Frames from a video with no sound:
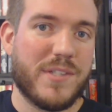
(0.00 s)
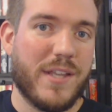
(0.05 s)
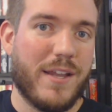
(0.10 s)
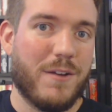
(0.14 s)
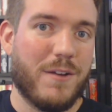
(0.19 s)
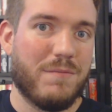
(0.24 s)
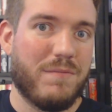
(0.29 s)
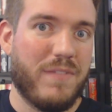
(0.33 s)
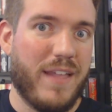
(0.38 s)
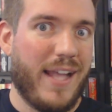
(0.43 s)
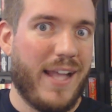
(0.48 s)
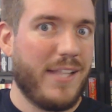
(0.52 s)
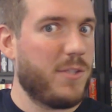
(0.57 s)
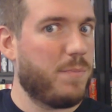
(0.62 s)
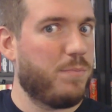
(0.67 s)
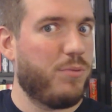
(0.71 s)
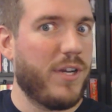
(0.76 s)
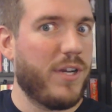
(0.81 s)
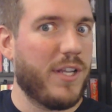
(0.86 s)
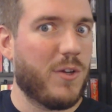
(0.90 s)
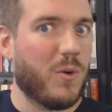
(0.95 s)
So that's
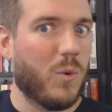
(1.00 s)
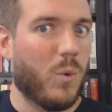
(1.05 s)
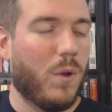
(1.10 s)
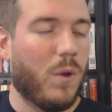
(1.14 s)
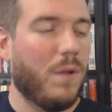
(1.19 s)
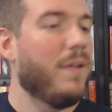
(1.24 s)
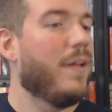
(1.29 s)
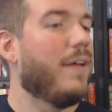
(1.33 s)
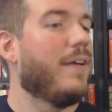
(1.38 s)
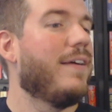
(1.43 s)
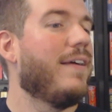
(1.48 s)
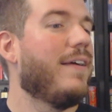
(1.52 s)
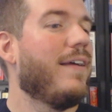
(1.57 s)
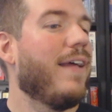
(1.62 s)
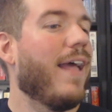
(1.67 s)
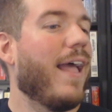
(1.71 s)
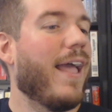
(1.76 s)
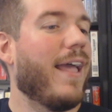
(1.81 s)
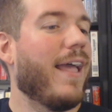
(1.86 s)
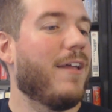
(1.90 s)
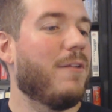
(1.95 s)
pretty cool.
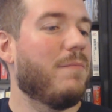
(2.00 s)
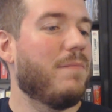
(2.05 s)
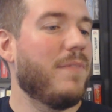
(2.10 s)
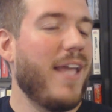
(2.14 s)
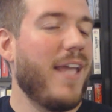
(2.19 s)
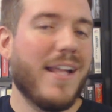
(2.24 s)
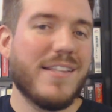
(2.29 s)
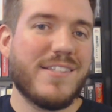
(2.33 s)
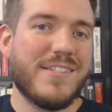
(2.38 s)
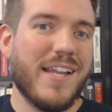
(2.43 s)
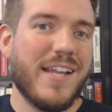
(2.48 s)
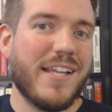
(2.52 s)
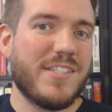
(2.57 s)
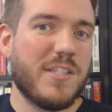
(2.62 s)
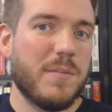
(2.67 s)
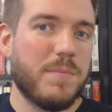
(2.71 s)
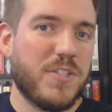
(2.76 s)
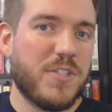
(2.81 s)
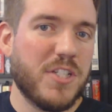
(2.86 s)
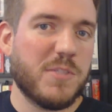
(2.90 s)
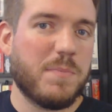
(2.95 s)
And yeah, it's nice
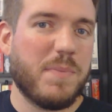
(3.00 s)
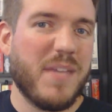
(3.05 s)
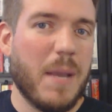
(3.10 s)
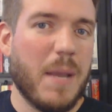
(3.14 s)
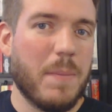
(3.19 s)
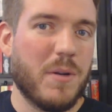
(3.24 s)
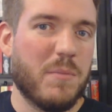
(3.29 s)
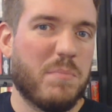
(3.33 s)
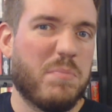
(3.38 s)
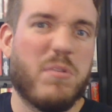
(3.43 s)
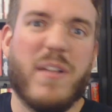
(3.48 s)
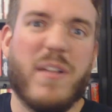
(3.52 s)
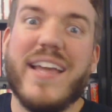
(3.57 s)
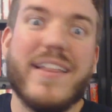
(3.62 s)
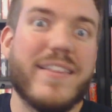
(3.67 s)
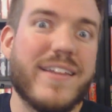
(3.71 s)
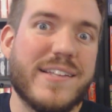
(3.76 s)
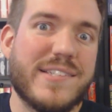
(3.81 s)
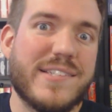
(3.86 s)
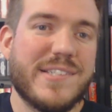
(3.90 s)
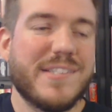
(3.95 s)
to just be able to play
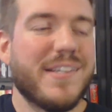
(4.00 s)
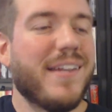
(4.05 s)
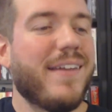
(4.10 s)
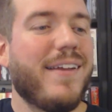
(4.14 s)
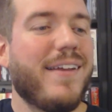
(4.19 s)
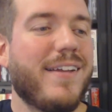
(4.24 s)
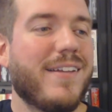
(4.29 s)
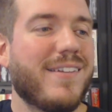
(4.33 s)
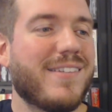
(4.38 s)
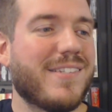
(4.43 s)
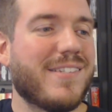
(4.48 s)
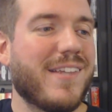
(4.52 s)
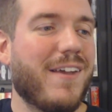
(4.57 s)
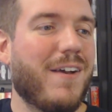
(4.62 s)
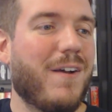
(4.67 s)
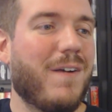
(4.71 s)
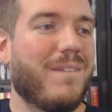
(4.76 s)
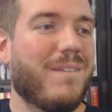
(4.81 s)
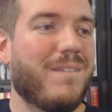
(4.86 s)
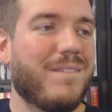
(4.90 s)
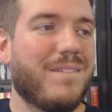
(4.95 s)
this.
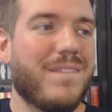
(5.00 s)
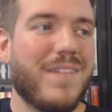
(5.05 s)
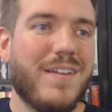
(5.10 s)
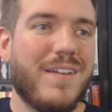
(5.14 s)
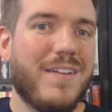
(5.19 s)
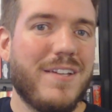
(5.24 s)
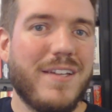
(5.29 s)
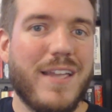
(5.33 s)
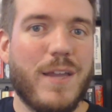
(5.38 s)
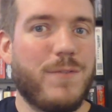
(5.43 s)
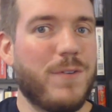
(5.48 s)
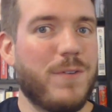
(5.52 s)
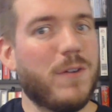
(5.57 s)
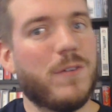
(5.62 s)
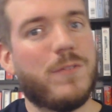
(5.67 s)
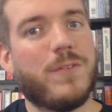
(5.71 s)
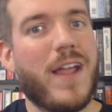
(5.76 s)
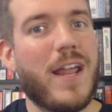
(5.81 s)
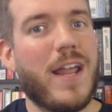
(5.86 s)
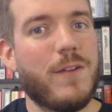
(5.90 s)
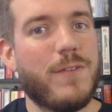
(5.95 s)
So if you're
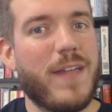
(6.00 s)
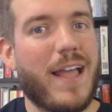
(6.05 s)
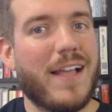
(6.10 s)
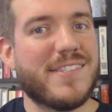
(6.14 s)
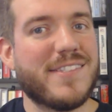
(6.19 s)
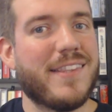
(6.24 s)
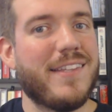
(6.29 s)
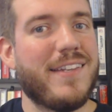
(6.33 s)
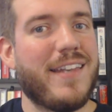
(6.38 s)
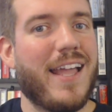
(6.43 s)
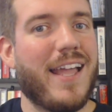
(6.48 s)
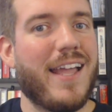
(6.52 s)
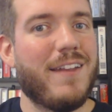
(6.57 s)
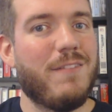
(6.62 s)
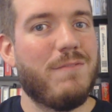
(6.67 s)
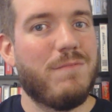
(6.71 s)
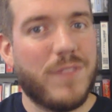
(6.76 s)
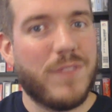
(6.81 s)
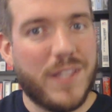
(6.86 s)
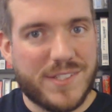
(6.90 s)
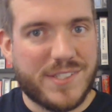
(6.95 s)
a fan of House of the
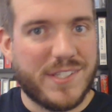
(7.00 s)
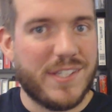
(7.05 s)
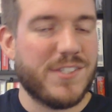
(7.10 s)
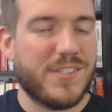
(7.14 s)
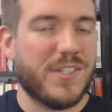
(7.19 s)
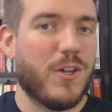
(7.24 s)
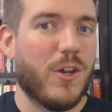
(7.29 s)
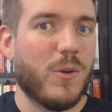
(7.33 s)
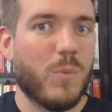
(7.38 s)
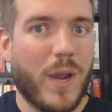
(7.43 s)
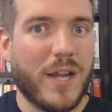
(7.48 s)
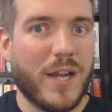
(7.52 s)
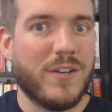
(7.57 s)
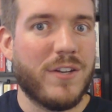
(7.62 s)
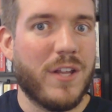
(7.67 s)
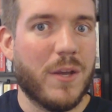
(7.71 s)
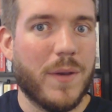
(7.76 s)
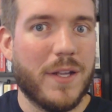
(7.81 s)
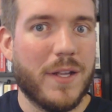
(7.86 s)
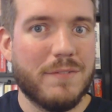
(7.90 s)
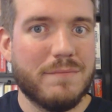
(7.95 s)
Dead, this is a good way to
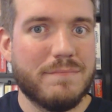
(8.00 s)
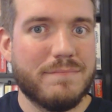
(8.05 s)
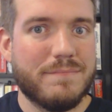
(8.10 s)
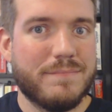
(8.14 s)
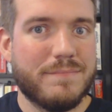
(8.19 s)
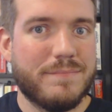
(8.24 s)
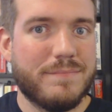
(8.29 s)
do it.